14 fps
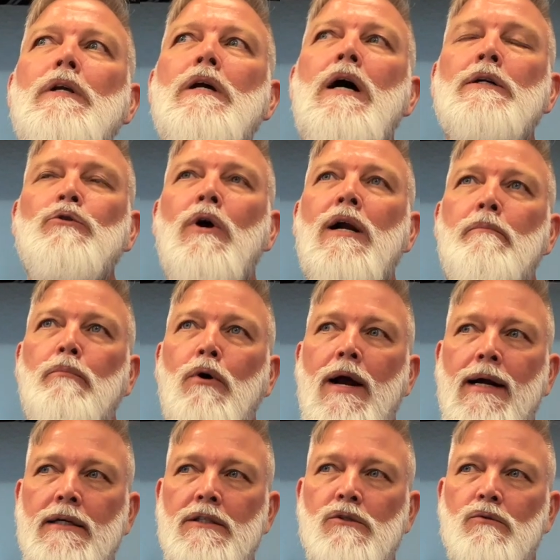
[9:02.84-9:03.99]
try to
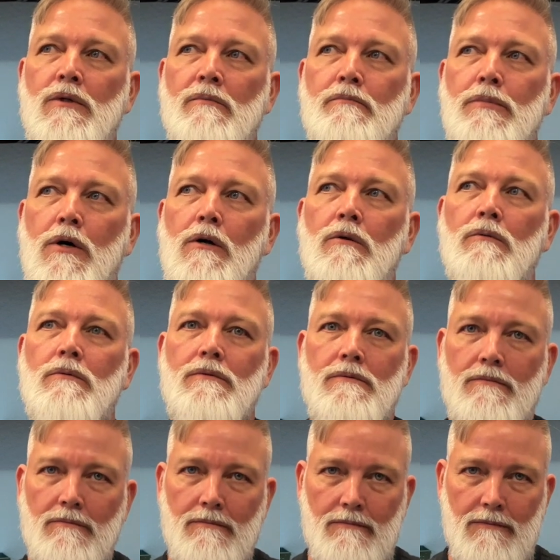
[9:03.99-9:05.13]
practice what Paul
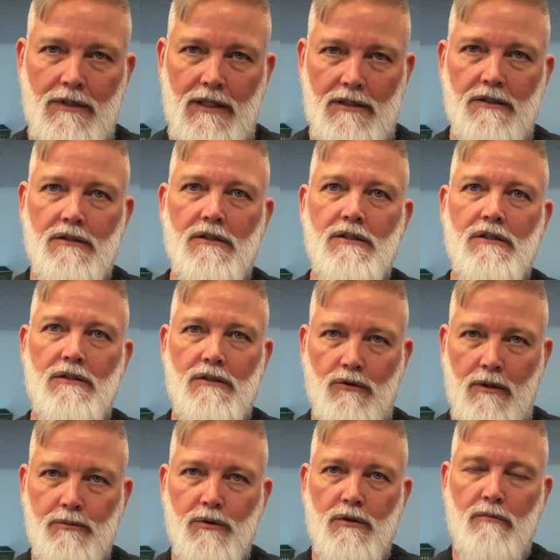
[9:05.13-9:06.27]
teaches us in
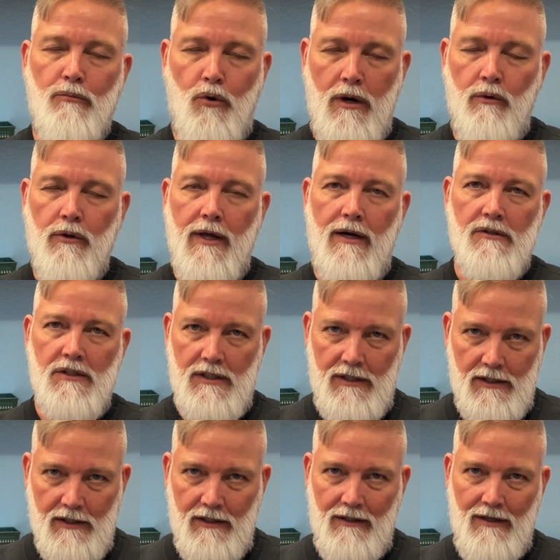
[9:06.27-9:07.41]
scripture, to pray without ceasing.